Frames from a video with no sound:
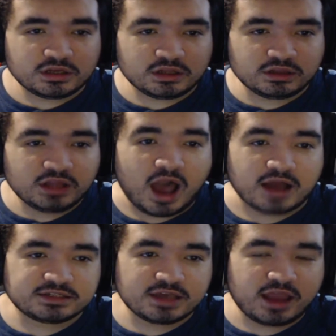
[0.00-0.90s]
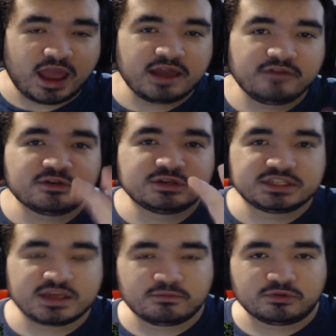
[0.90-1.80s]
locks, like any of those
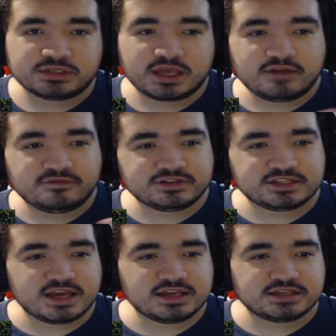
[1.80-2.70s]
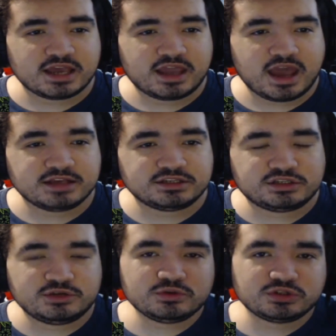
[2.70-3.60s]
symbols, like if it says like has
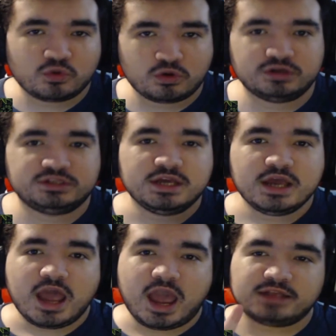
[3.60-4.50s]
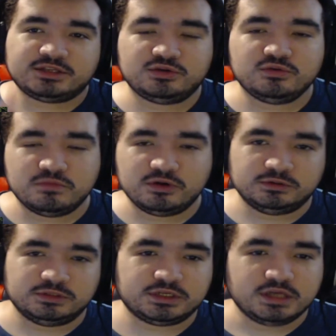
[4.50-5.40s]
2 swords and 2
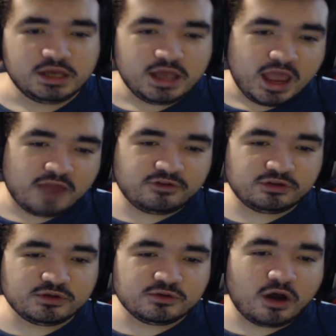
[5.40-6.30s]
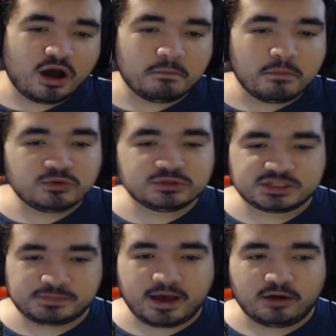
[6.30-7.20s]
moons, if you do a moon
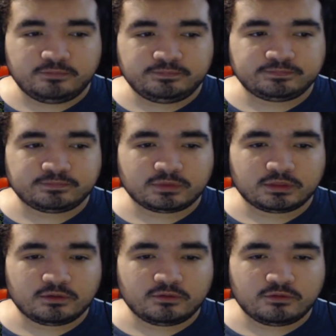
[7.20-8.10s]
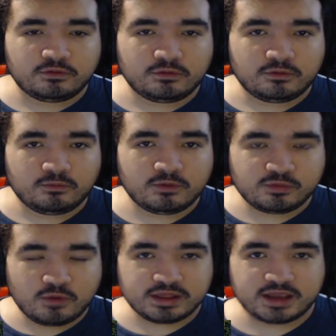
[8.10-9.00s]
spell with
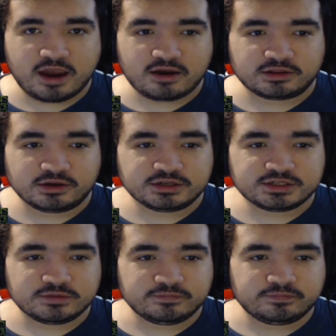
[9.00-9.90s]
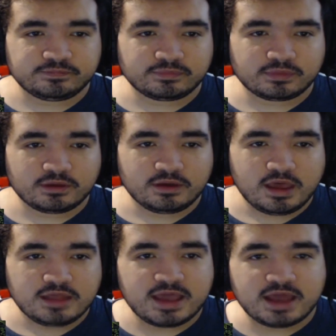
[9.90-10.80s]
one of the characters,
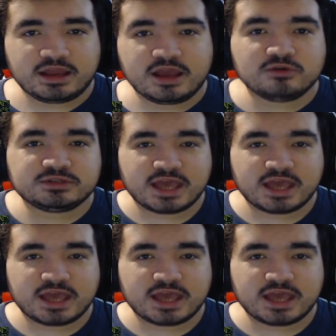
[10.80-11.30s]
then it'll take